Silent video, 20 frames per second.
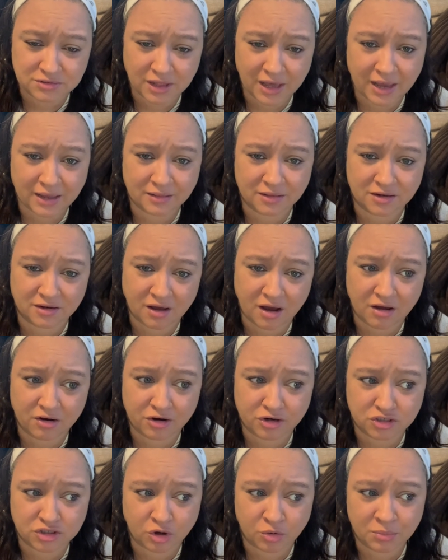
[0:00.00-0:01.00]
Like, the
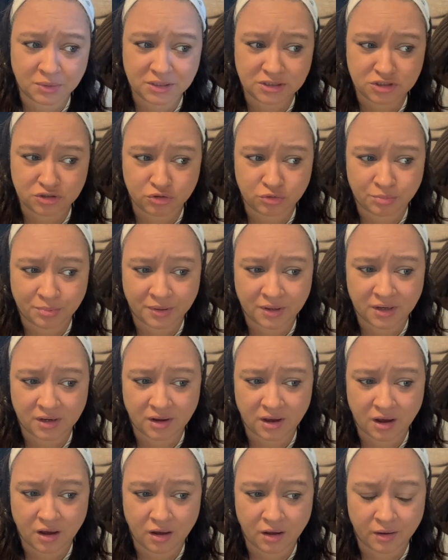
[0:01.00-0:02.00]
doctor told me to put,
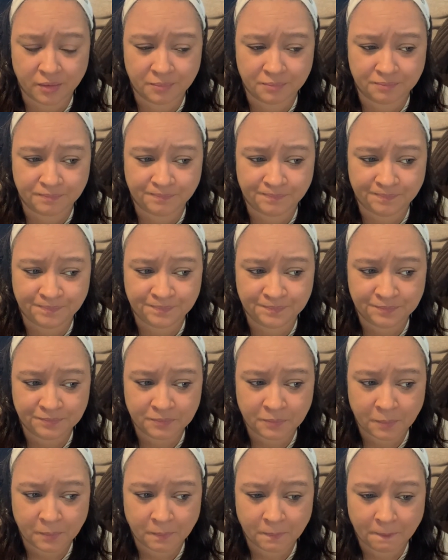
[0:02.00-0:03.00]
um,
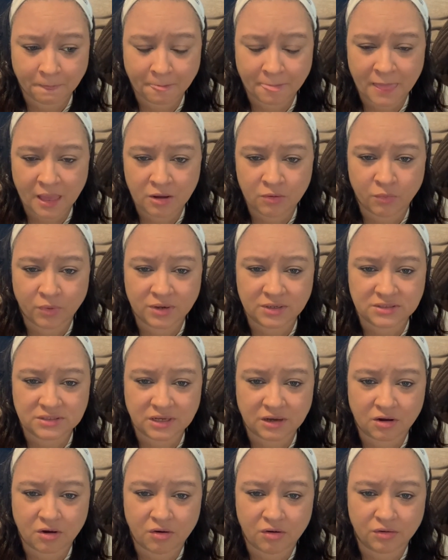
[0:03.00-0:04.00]
what is
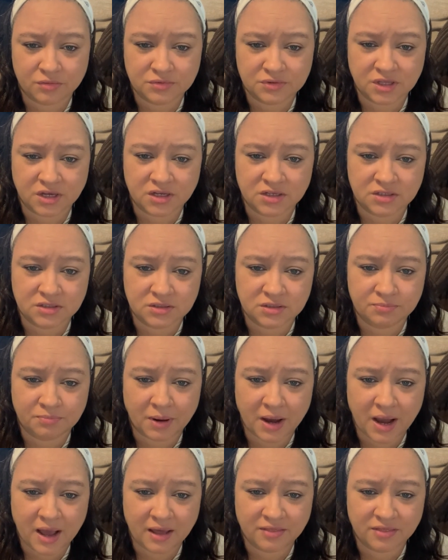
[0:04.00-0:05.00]
it called? The
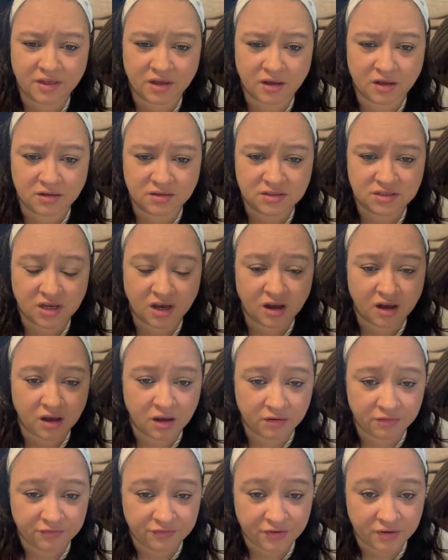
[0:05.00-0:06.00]
by the
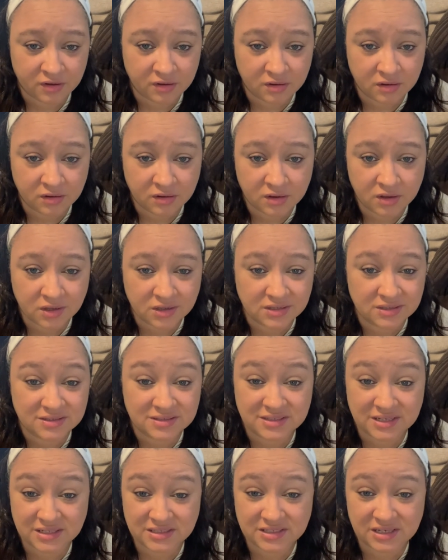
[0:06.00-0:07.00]
Dove
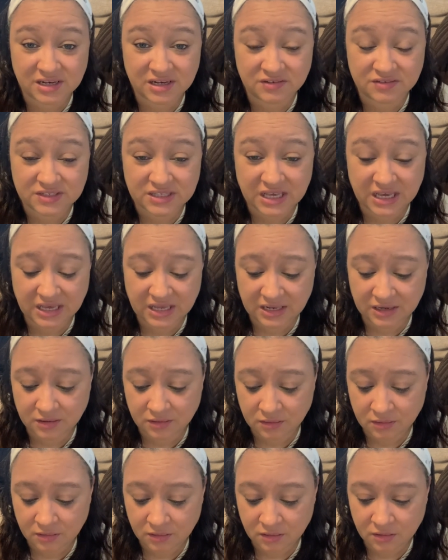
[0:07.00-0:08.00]
sensitive
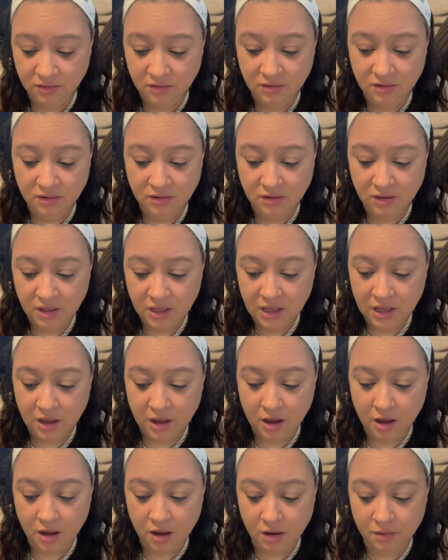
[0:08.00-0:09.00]
skin
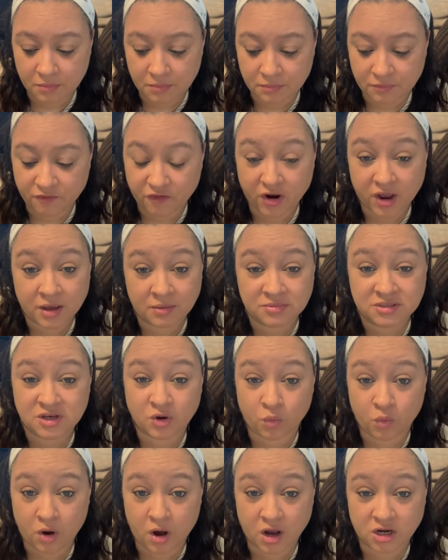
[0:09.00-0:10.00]
um, for him to
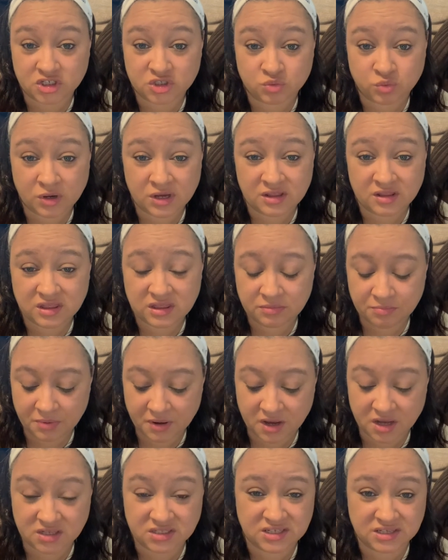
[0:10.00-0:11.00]
wash with
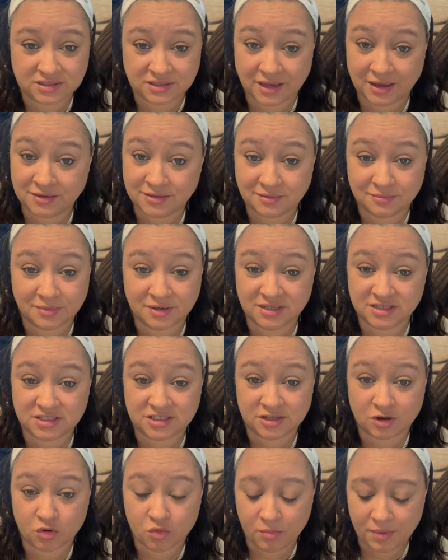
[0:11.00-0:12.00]
because his eczema is
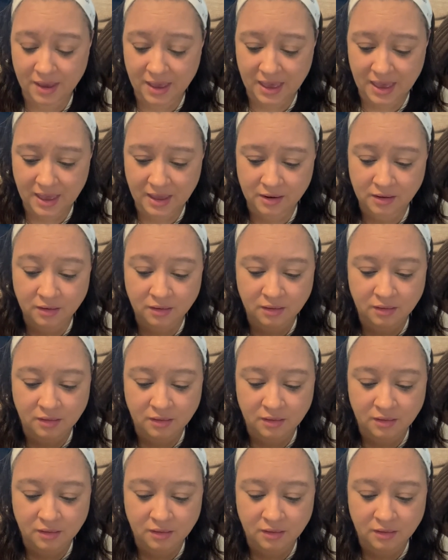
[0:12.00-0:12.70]
so bad.